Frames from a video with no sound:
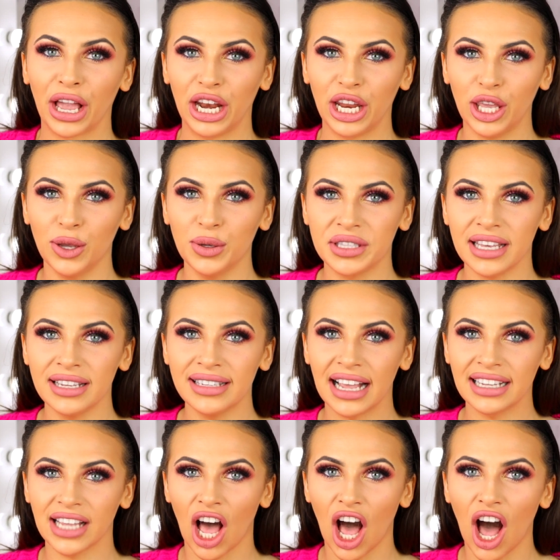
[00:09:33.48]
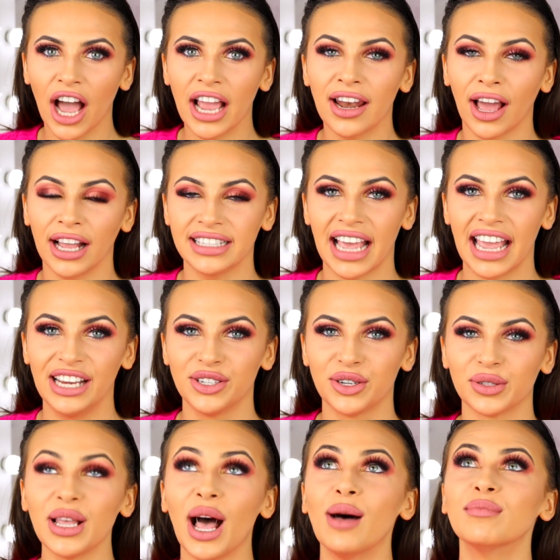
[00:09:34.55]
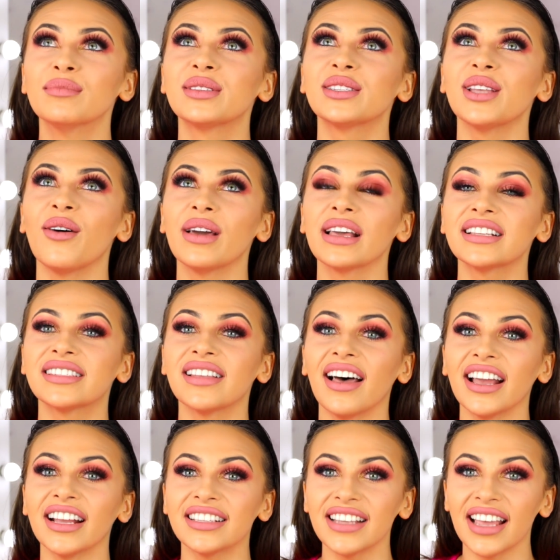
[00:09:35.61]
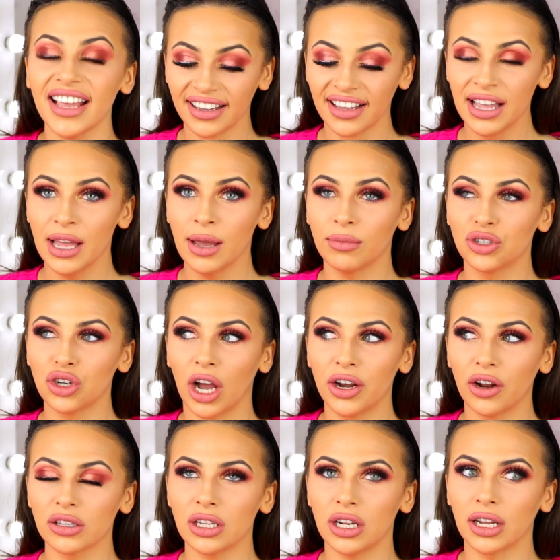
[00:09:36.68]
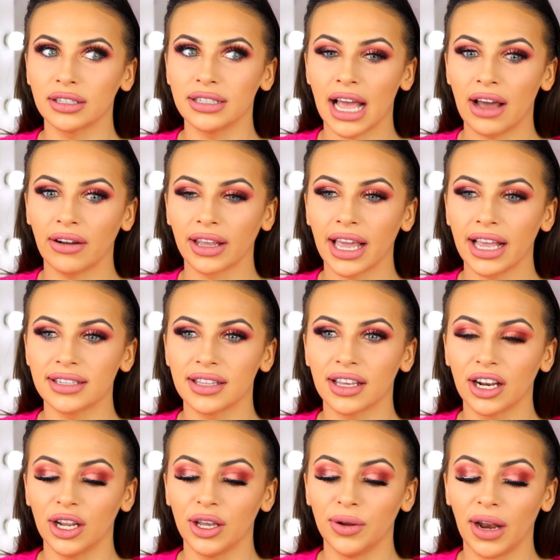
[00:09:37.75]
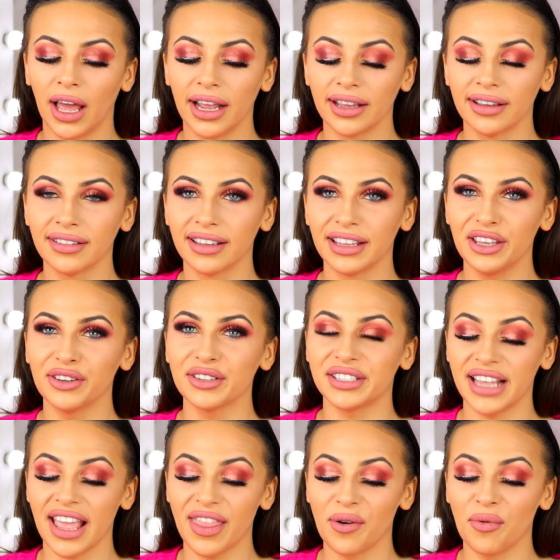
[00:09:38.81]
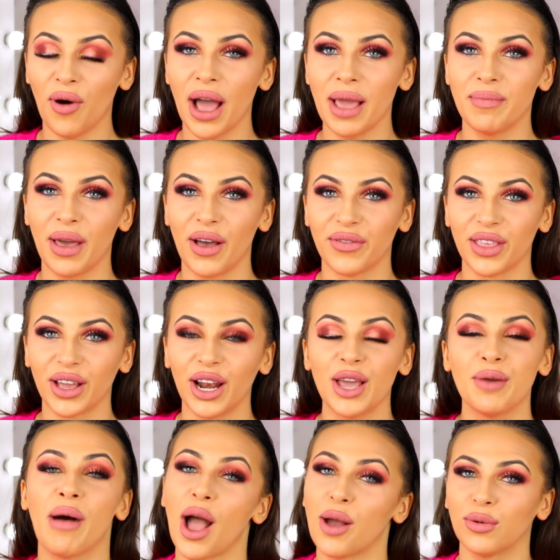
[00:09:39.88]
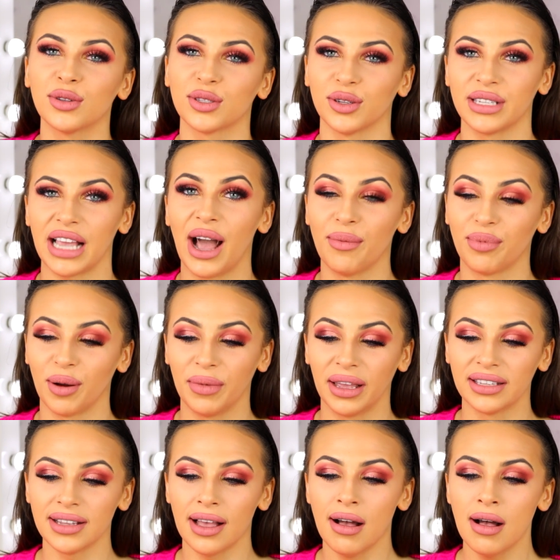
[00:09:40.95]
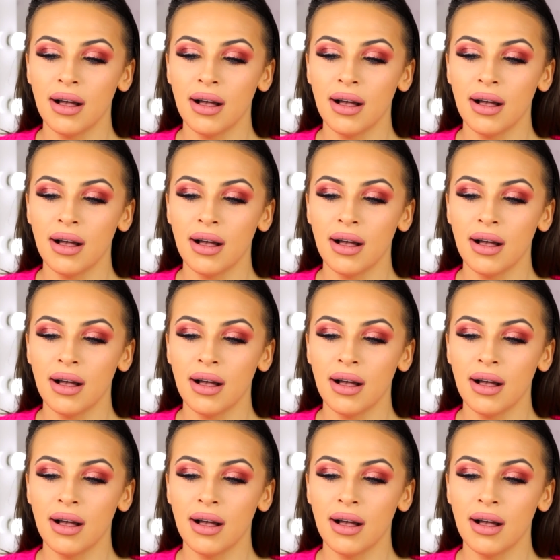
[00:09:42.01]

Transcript: I'm going to use this as a highlight, angels. I'm so excited. Try not to look down in case the glue, like, you'll see the white bit of the glue, but I will sort it out, I promise.